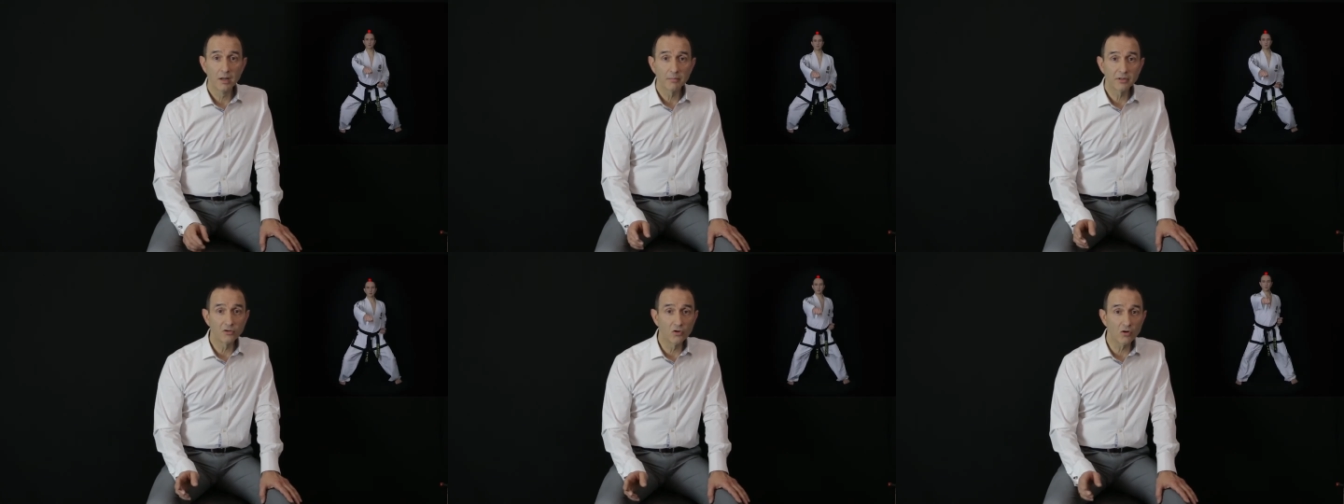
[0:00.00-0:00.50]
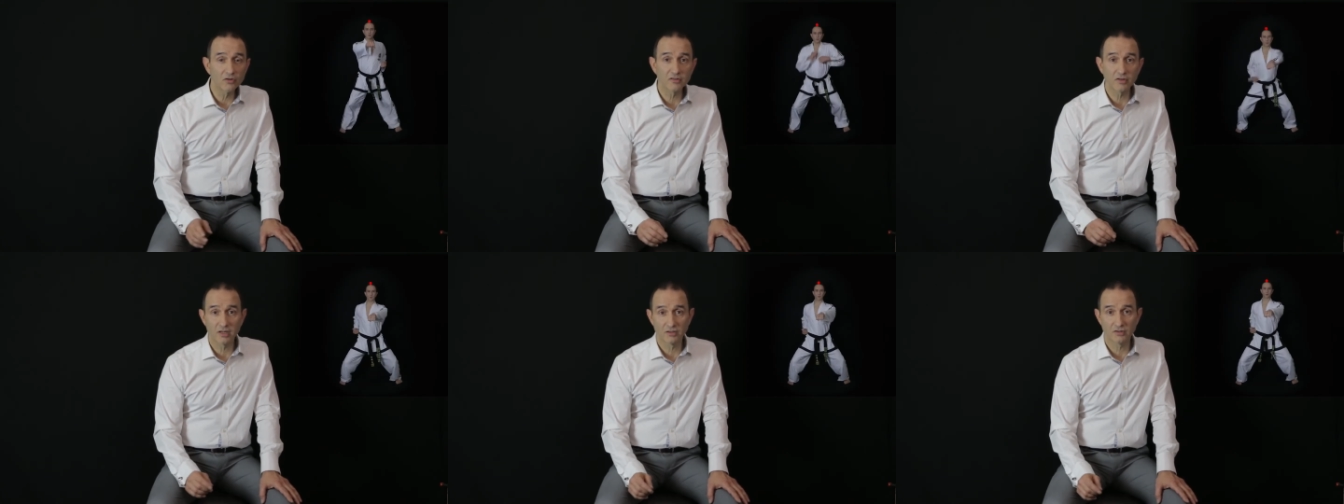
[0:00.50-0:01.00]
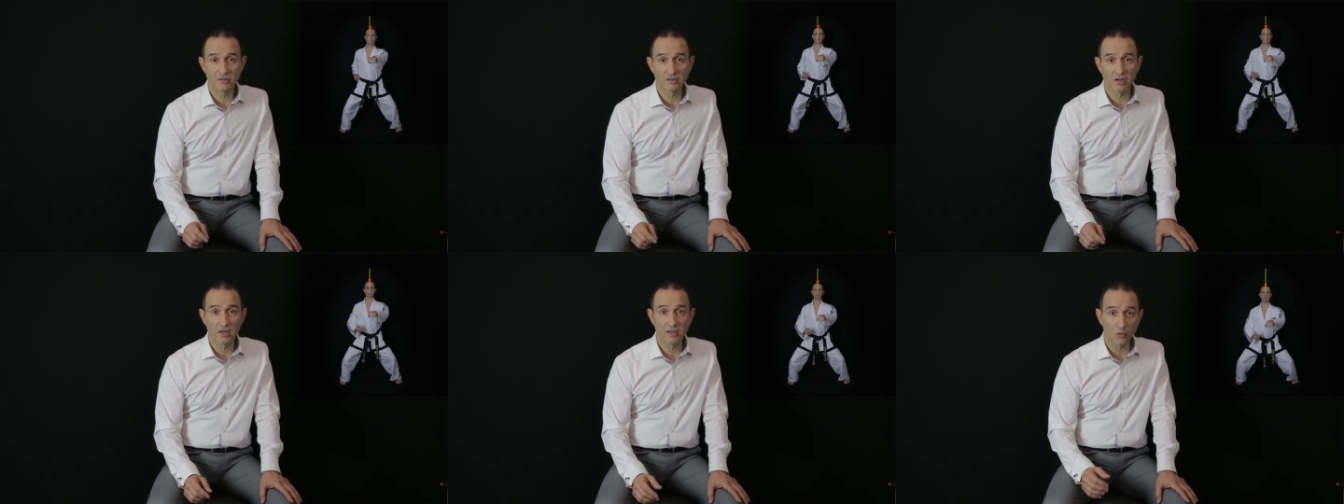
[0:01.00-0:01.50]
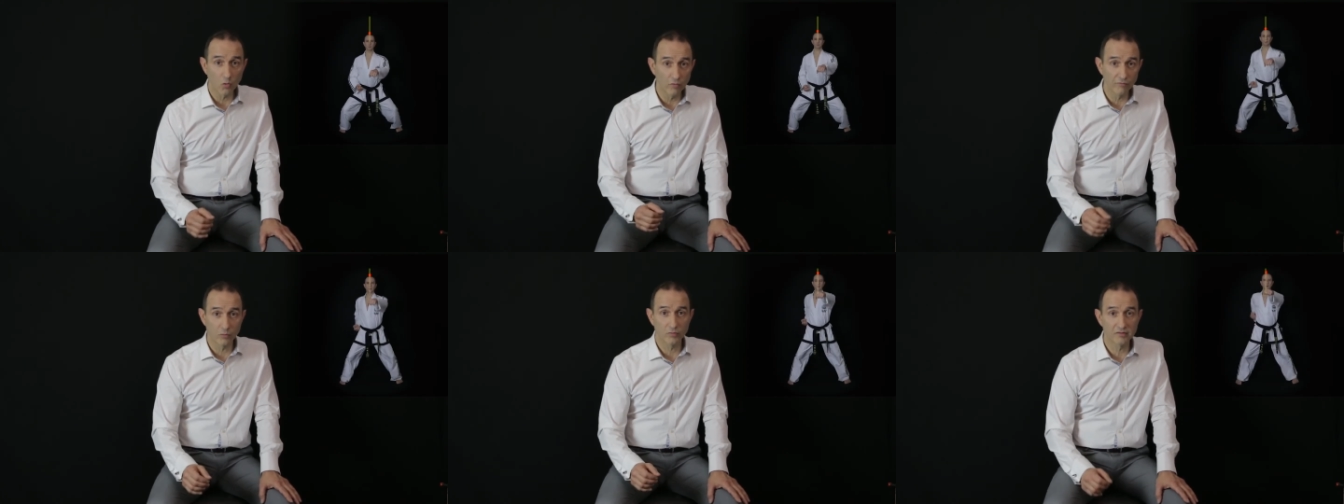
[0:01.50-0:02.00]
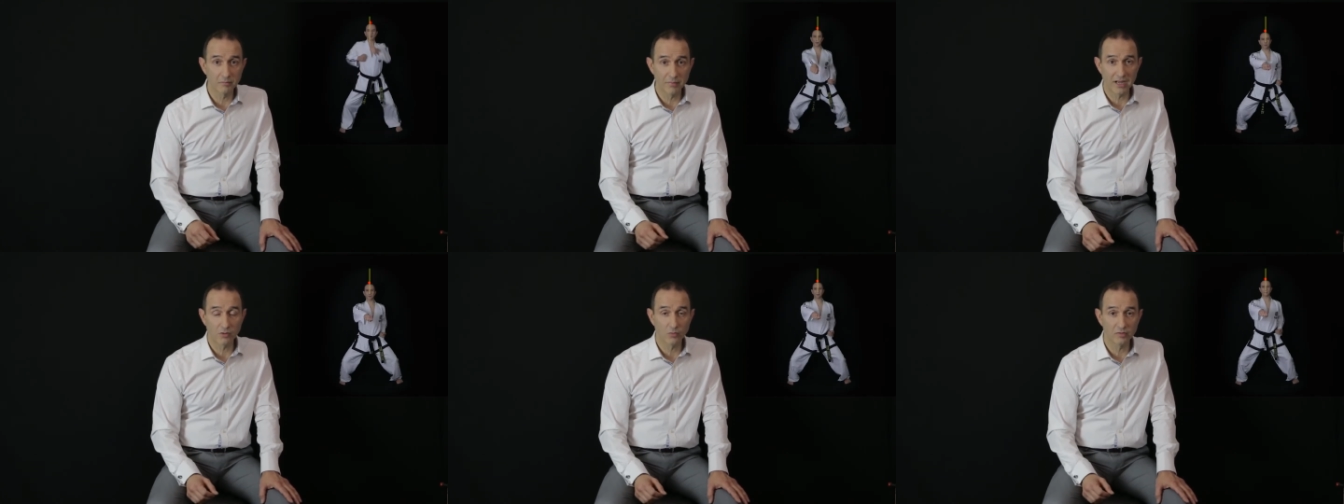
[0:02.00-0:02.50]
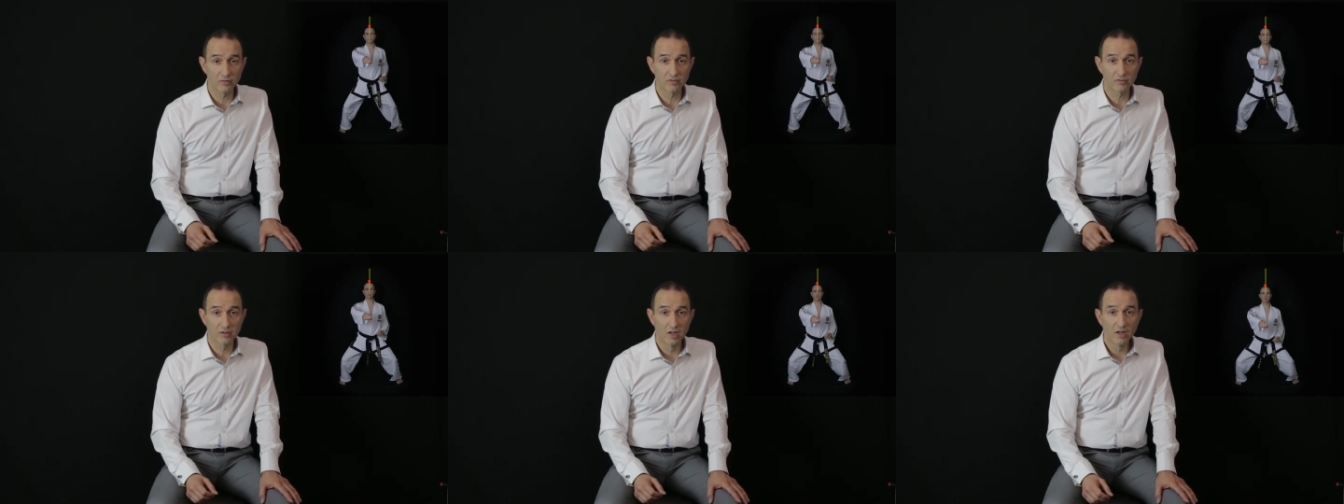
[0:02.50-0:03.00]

but not side to side or forwards and backwards.